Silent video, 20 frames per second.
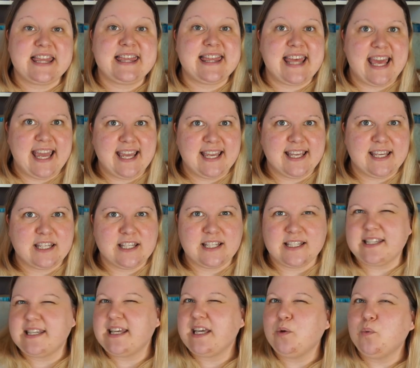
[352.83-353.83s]
thing
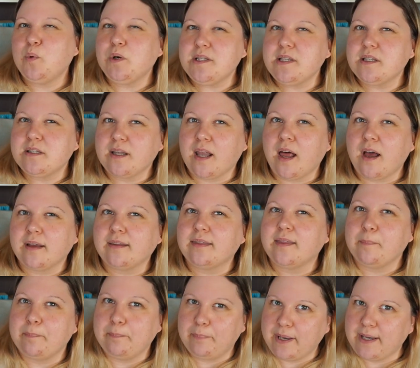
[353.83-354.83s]
because he wasn't like
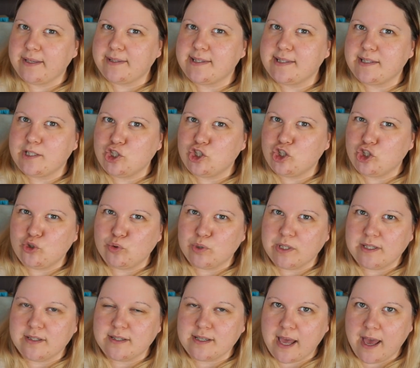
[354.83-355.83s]
the best
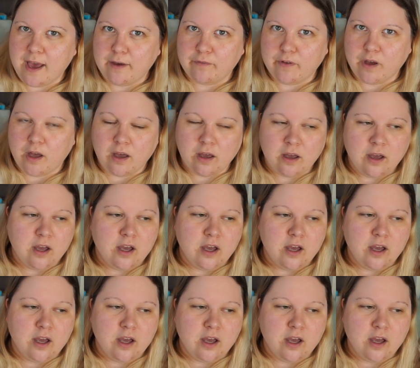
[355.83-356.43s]
student ever